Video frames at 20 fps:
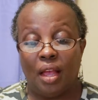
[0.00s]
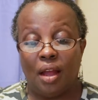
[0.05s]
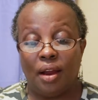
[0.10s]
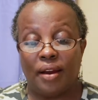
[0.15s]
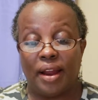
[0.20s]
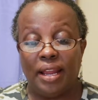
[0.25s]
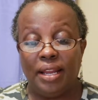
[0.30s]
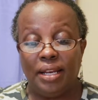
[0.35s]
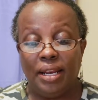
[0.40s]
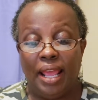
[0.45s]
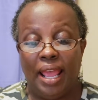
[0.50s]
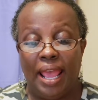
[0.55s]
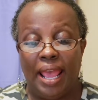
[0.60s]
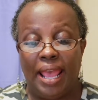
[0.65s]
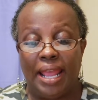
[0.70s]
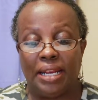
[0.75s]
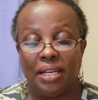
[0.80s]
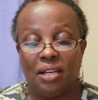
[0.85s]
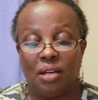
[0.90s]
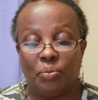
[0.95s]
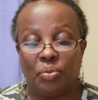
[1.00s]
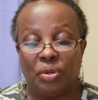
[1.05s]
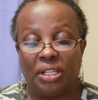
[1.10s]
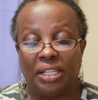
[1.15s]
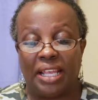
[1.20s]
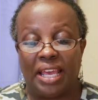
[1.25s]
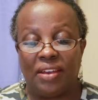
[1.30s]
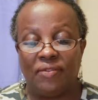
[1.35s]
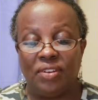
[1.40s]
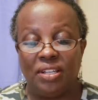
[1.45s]
All right, hack number
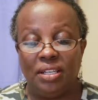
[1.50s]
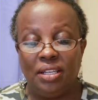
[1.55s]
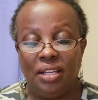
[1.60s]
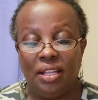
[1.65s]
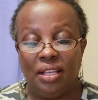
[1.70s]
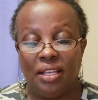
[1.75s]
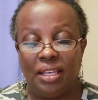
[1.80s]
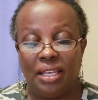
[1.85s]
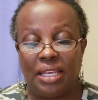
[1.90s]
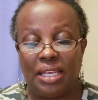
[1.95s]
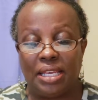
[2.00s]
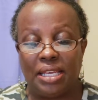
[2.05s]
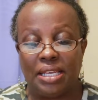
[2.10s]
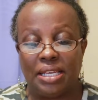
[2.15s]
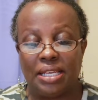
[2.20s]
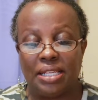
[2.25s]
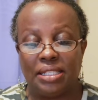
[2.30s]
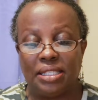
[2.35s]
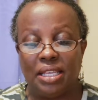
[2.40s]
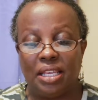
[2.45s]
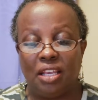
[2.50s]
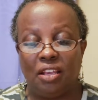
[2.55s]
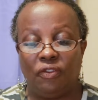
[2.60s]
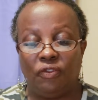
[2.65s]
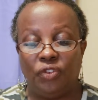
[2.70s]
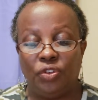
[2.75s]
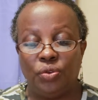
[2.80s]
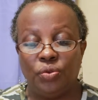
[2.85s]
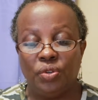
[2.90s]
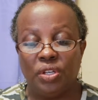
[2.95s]
11 is
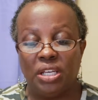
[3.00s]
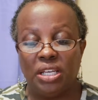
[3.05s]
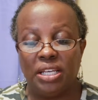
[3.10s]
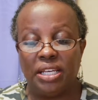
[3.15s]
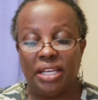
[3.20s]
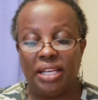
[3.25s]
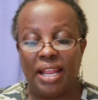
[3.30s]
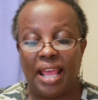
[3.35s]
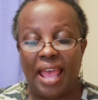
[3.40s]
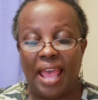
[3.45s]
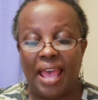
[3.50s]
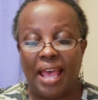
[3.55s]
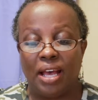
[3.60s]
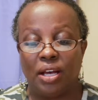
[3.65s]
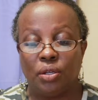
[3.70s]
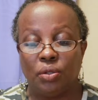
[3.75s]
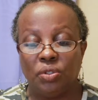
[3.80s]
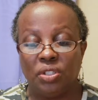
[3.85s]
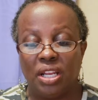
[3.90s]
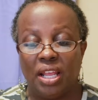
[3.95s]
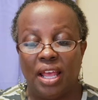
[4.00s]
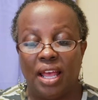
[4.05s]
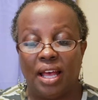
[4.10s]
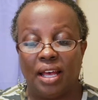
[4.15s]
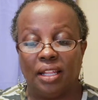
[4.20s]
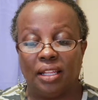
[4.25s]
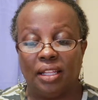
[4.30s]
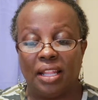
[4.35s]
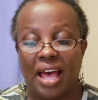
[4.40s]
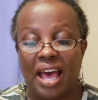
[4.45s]
if you cut out
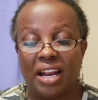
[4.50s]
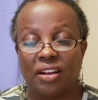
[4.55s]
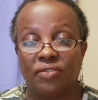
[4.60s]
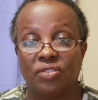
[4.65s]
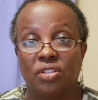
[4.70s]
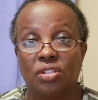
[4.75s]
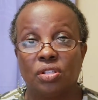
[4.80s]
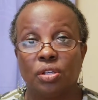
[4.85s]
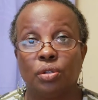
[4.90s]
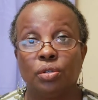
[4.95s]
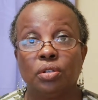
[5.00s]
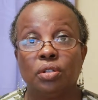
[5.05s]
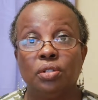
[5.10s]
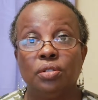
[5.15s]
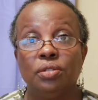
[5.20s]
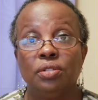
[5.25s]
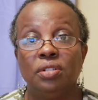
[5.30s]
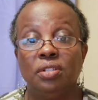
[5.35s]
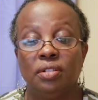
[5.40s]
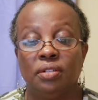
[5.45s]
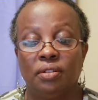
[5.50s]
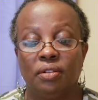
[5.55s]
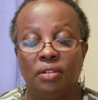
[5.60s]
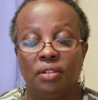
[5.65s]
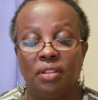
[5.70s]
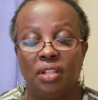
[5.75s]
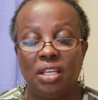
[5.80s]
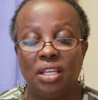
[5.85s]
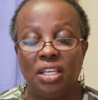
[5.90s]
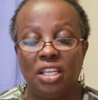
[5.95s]
a lot of circles,
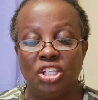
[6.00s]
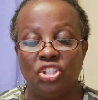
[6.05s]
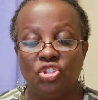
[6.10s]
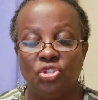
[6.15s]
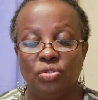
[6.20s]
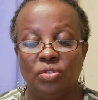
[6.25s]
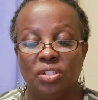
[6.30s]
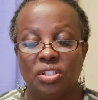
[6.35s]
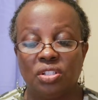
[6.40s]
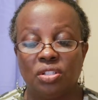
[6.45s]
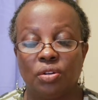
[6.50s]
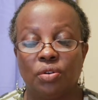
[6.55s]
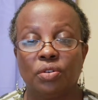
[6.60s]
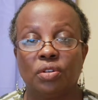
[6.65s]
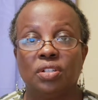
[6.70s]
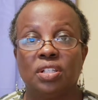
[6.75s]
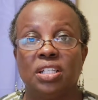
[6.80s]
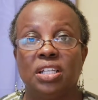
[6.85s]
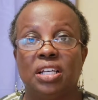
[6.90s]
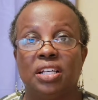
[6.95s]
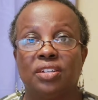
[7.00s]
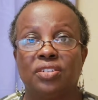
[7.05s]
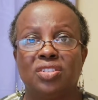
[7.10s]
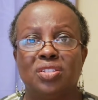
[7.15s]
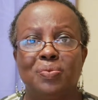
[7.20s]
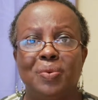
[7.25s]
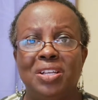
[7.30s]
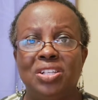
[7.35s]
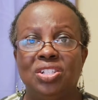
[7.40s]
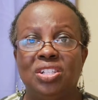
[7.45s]
then get you a circle cutter.
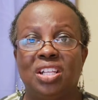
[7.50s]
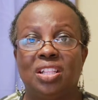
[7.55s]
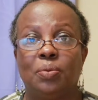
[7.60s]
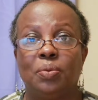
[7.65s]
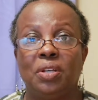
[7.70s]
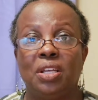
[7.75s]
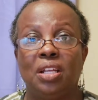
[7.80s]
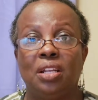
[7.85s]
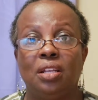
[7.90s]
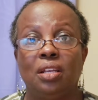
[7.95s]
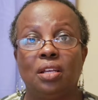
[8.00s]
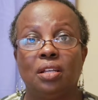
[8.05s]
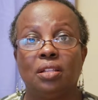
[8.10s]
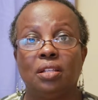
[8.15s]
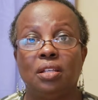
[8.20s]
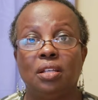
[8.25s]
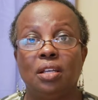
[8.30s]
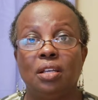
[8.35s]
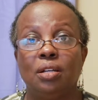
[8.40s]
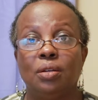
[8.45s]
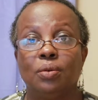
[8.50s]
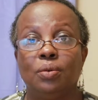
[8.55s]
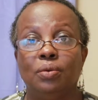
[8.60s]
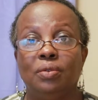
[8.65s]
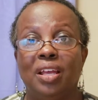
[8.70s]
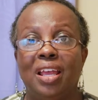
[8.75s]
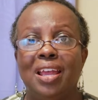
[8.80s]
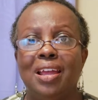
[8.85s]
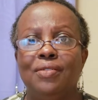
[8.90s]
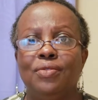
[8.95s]
Especially at the beginning of the year,
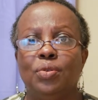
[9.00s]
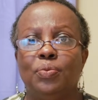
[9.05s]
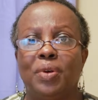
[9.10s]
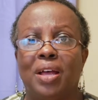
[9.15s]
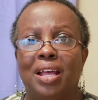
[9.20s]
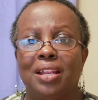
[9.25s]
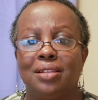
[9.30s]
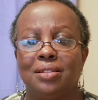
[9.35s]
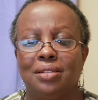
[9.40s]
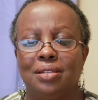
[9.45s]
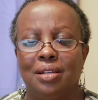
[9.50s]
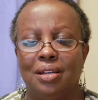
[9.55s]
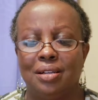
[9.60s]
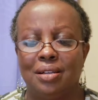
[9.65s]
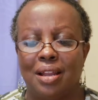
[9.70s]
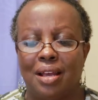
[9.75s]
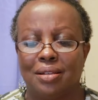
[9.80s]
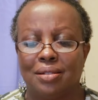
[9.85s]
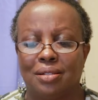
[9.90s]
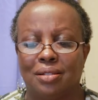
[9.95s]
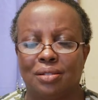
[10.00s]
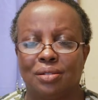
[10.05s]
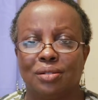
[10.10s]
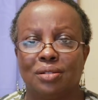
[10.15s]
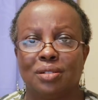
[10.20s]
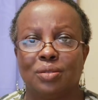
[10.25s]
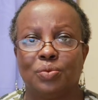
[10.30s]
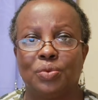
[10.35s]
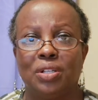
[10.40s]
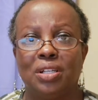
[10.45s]
everybody is cutting out
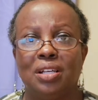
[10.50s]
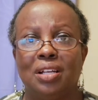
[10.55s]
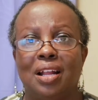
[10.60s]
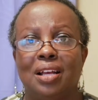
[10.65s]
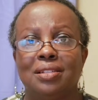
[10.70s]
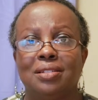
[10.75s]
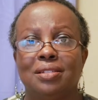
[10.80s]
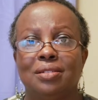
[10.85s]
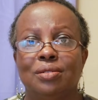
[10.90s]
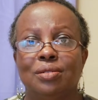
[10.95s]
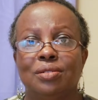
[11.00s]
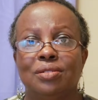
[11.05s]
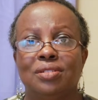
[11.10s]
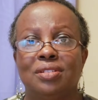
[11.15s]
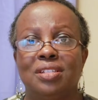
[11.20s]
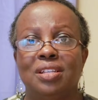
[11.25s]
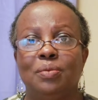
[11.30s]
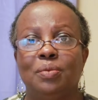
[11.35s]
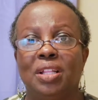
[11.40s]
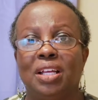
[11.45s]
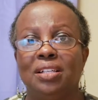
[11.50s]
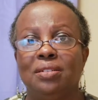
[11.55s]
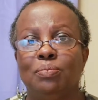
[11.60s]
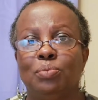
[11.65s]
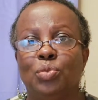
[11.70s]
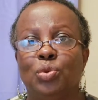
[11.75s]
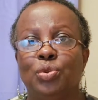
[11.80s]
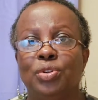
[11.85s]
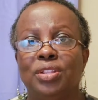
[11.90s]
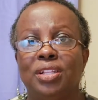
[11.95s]
circles. We cut out circles seem like
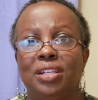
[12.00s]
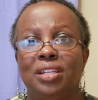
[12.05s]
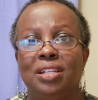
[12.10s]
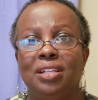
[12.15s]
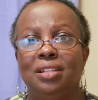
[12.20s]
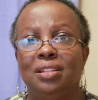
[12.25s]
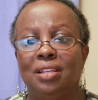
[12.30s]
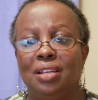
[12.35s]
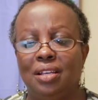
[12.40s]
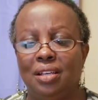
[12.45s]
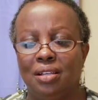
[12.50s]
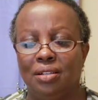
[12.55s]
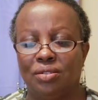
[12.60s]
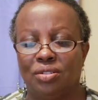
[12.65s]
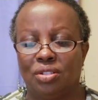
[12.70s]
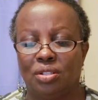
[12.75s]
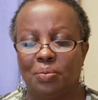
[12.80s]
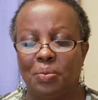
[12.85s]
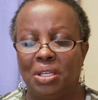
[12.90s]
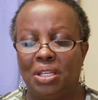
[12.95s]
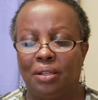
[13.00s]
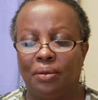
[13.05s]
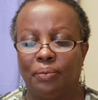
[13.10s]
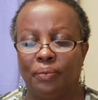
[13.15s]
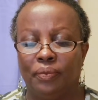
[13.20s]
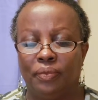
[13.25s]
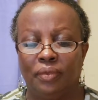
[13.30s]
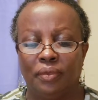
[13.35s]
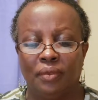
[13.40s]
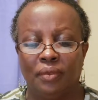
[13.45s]
more than anything else to me.